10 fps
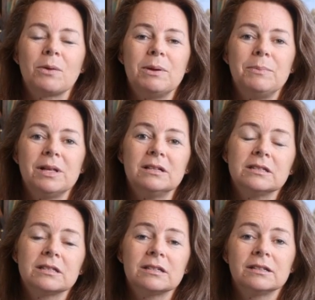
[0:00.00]

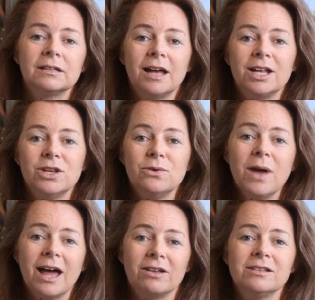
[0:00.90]
built a new
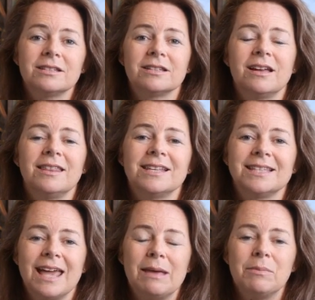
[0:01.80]
house on the
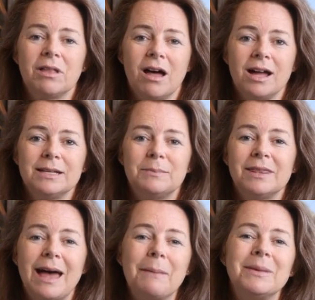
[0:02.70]
same lot,
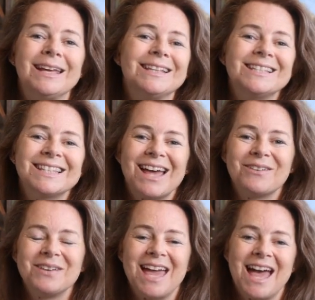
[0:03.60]
but that means
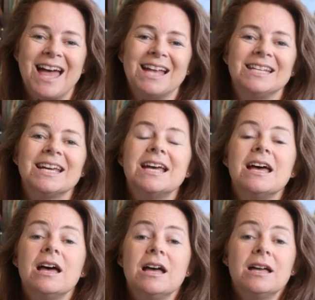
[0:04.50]
that we had
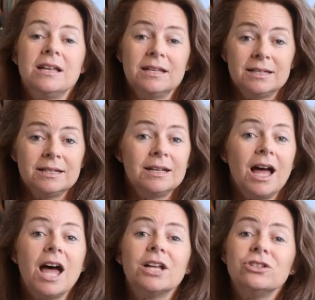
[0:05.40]

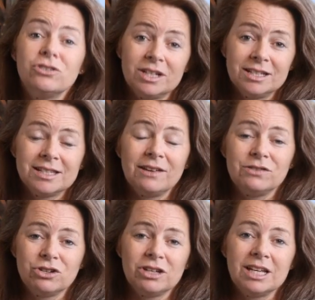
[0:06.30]
hundreds of
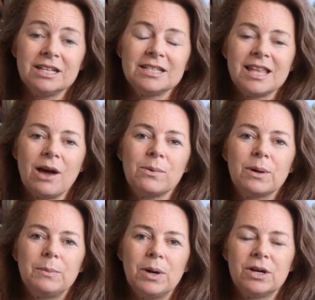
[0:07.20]
trees that
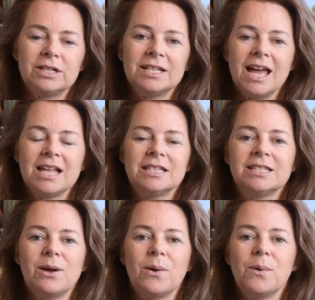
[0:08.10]
were burned, and
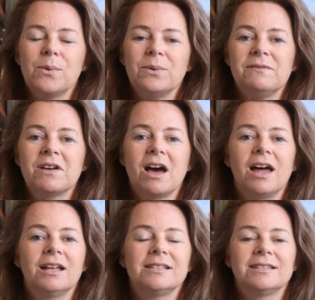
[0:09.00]
so we've
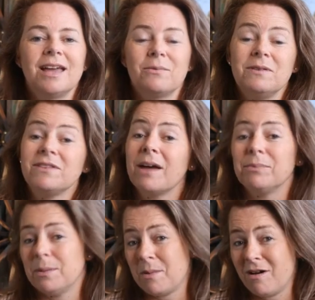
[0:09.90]

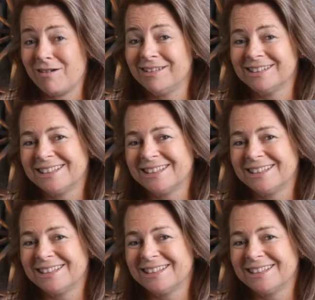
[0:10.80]
kept them all,